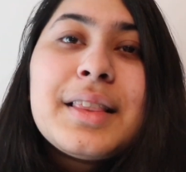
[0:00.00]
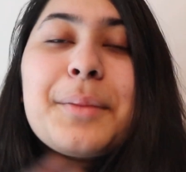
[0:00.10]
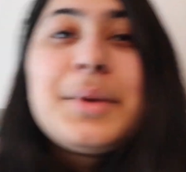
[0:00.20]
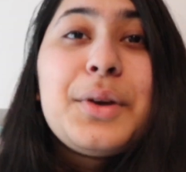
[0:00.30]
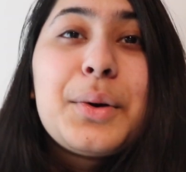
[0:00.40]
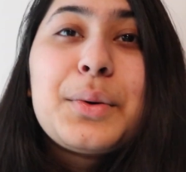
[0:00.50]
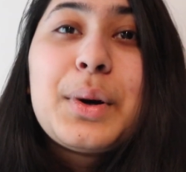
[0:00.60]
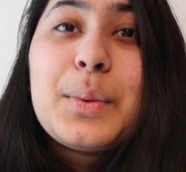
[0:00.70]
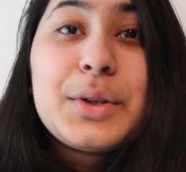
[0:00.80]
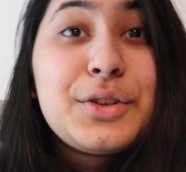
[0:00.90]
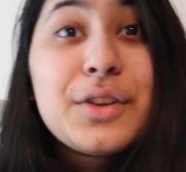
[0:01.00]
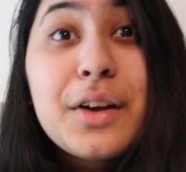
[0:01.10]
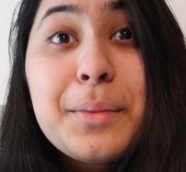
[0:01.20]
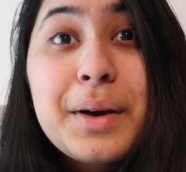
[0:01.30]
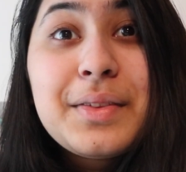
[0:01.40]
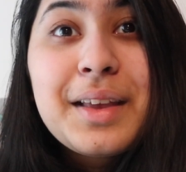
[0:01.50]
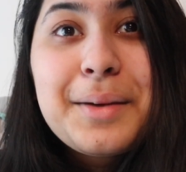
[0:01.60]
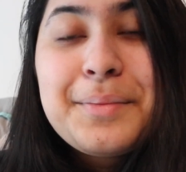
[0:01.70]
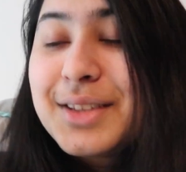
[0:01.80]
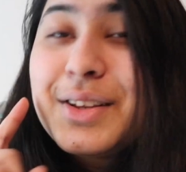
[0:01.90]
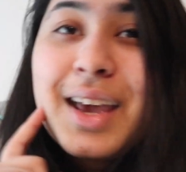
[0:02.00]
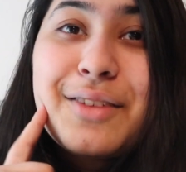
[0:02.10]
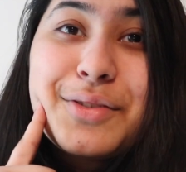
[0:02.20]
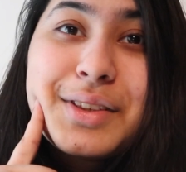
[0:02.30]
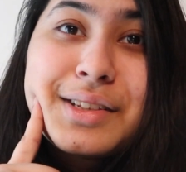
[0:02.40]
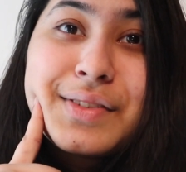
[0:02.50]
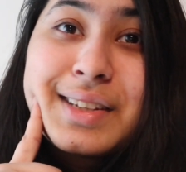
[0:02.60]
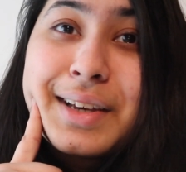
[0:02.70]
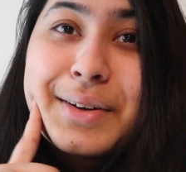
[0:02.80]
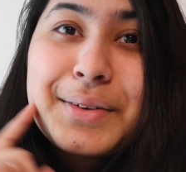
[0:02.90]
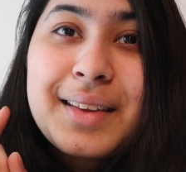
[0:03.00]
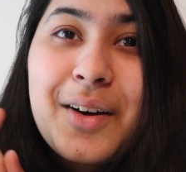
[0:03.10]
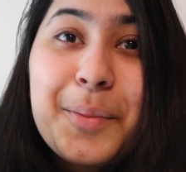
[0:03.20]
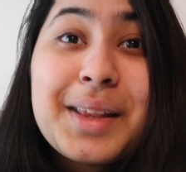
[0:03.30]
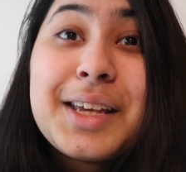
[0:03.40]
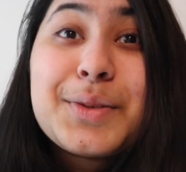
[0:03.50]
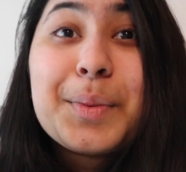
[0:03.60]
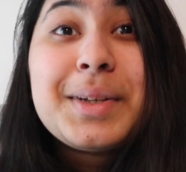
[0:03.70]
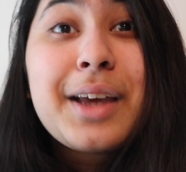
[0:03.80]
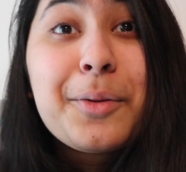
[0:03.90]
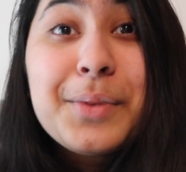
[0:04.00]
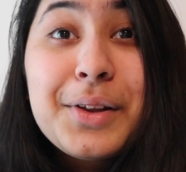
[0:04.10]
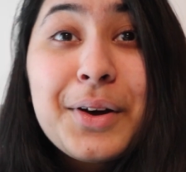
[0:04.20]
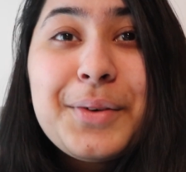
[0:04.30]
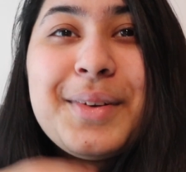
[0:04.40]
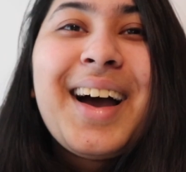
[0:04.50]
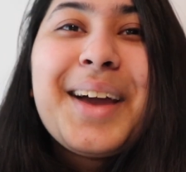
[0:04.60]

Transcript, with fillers: Let me know what you thought about them. That's all I have for this video. All my links will be down below.